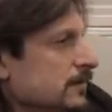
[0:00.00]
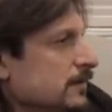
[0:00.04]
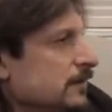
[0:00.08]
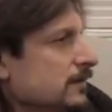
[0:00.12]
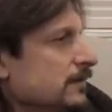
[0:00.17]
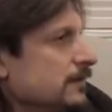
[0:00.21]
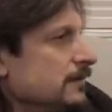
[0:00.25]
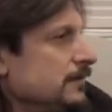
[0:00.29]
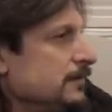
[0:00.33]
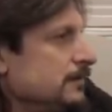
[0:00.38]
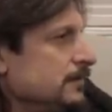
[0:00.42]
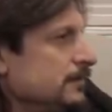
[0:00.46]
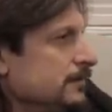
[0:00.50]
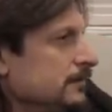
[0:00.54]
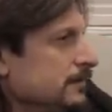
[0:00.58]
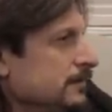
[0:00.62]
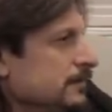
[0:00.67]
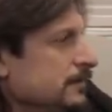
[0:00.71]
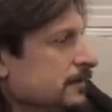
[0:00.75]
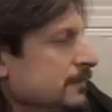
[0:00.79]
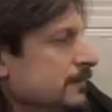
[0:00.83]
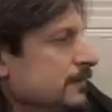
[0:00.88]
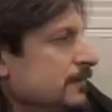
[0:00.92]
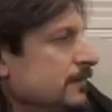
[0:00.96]

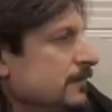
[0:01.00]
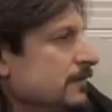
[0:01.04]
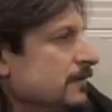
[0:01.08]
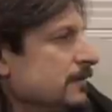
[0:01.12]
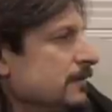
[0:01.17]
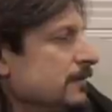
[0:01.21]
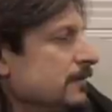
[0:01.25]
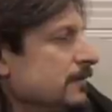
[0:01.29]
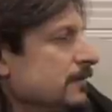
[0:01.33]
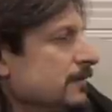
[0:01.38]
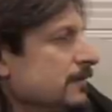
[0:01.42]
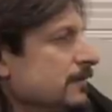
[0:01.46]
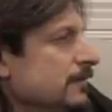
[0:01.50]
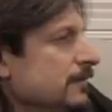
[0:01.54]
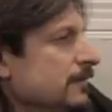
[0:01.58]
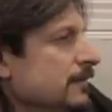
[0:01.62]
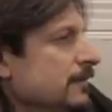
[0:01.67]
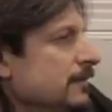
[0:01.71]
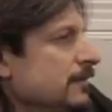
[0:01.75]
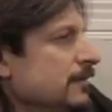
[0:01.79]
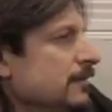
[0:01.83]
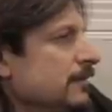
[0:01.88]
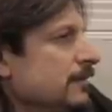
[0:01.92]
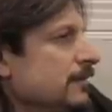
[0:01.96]

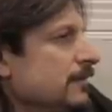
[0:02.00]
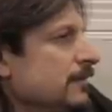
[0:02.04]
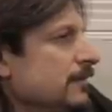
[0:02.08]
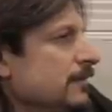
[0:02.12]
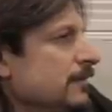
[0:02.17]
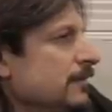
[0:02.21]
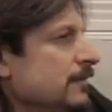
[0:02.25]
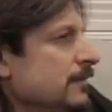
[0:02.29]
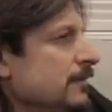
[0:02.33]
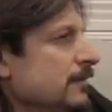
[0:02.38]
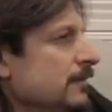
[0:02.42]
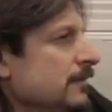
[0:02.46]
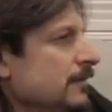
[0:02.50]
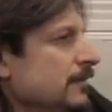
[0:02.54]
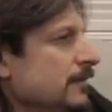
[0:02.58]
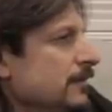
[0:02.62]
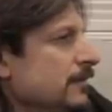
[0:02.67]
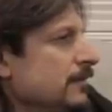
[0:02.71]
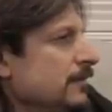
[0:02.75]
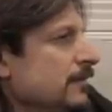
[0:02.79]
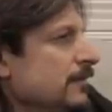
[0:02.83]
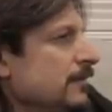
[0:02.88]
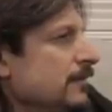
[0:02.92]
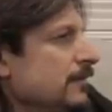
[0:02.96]

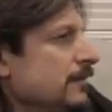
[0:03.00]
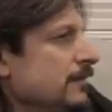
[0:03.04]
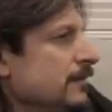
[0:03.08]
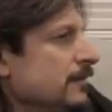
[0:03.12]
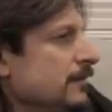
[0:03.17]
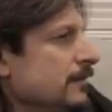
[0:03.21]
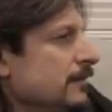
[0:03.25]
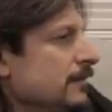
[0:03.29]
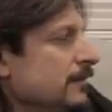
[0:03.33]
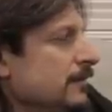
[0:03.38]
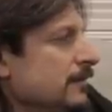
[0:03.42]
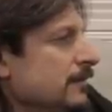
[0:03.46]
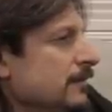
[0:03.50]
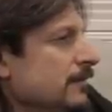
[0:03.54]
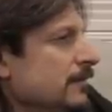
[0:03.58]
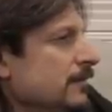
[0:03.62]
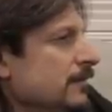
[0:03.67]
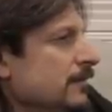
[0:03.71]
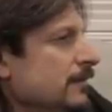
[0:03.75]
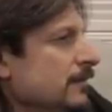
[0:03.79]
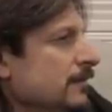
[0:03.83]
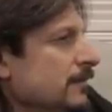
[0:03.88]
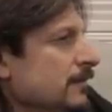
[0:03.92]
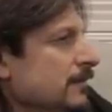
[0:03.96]

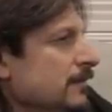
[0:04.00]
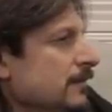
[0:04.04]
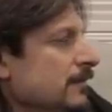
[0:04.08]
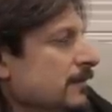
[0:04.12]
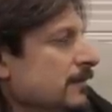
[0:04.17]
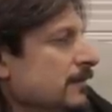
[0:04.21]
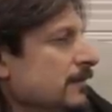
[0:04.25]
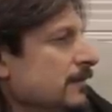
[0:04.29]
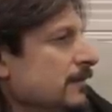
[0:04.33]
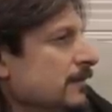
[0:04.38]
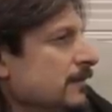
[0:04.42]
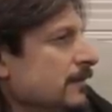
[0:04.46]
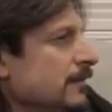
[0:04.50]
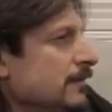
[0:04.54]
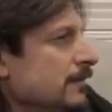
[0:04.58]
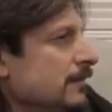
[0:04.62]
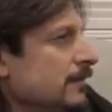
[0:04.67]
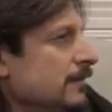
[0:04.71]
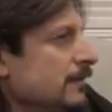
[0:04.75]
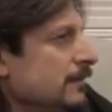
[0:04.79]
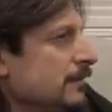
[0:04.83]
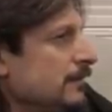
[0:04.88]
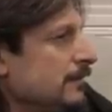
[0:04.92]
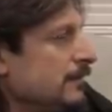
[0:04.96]

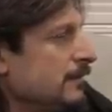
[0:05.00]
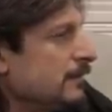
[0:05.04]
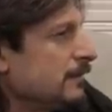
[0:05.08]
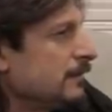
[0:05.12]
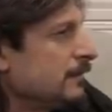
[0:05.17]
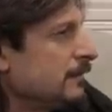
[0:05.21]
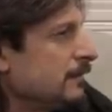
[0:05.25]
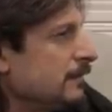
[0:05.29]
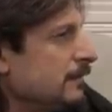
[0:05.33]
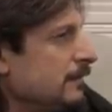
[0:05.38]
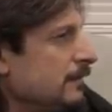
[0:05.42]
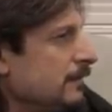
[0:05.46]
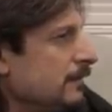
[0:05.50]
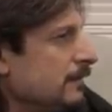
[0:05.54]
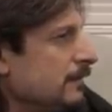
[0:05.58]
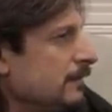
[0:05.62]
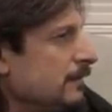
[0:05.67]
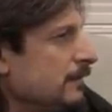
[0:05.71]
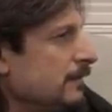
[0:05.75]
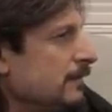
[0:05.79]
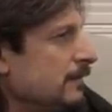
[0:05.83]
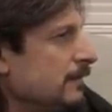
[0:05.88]
The person shown says nothing.